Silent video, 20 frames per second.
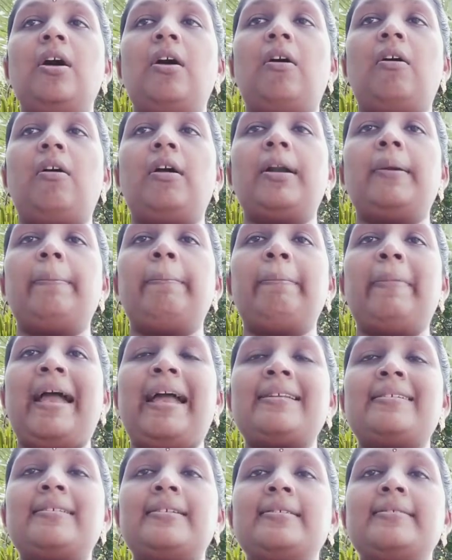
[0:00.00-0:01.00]
on
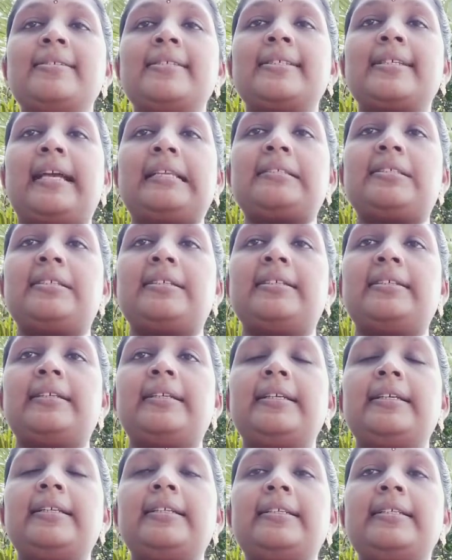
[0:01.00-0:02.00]
matters
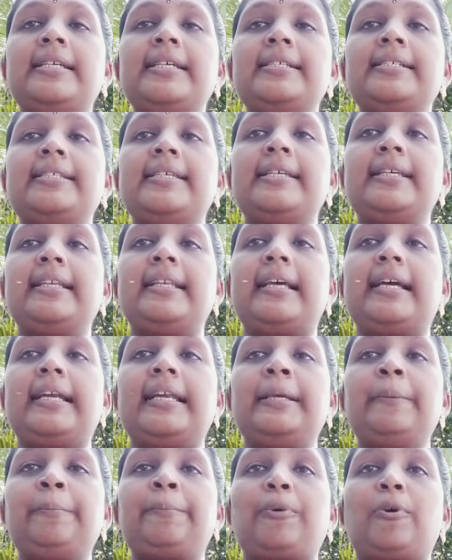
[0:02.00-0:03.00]
concerning teaching
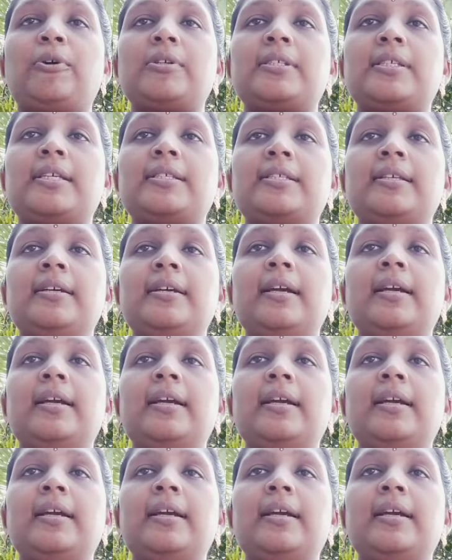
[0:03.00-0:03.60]
learning process.